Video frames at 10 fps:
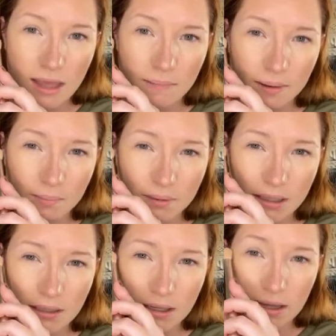and by
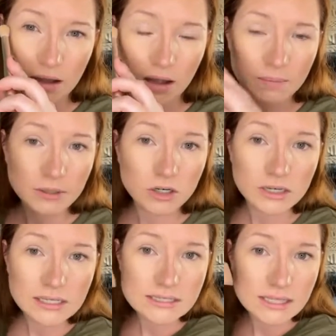blending it up
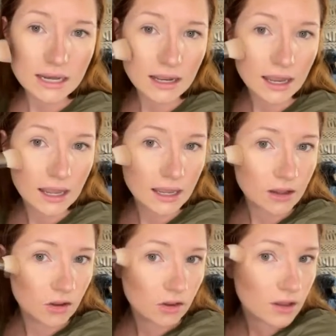creates that
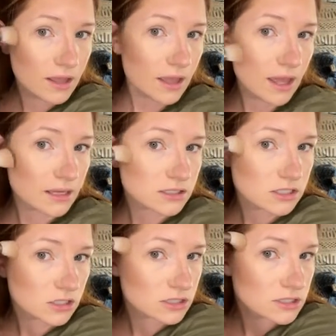angle and
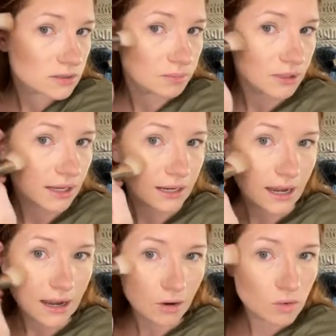starts to blend
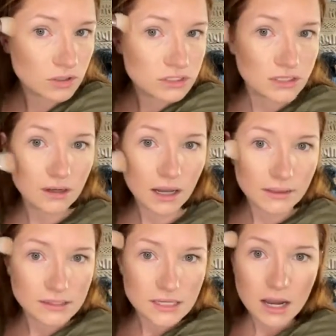out
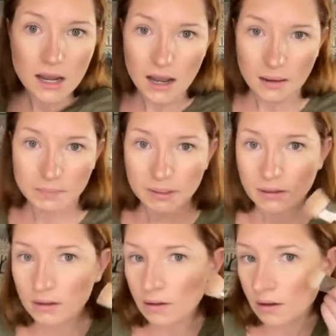on top.
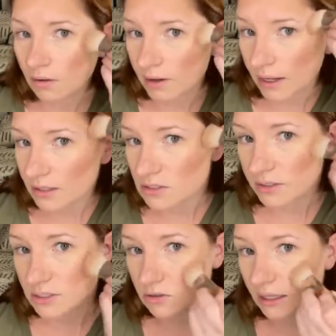Okay, so
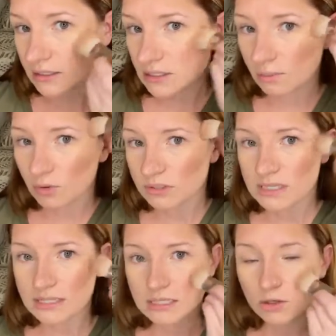I do that to both
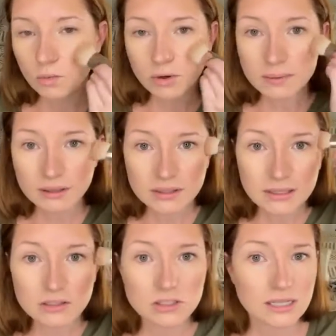sides. I don't worry about
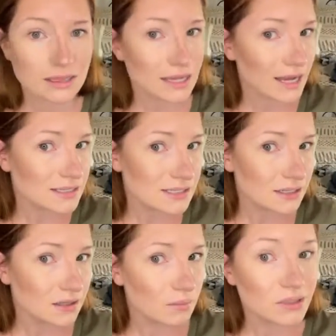the underneath yet
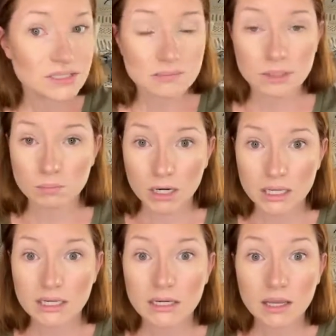because I'm gonna
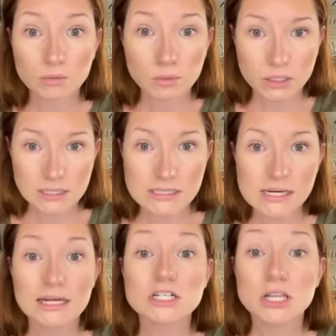brighten and really
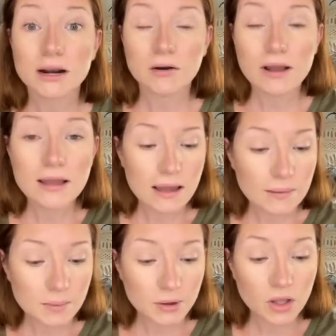snatch that out.
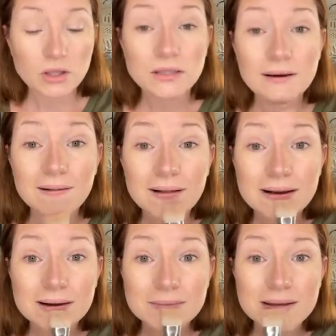I'm gonna put a little
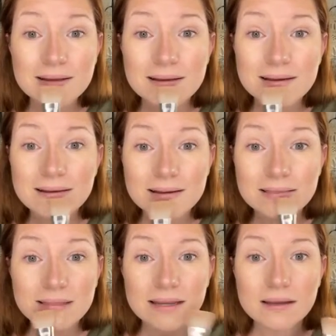under my
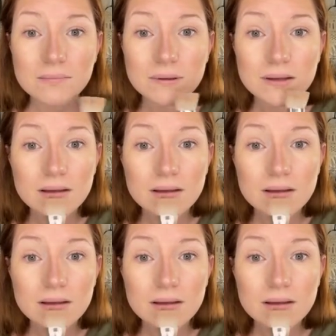lip.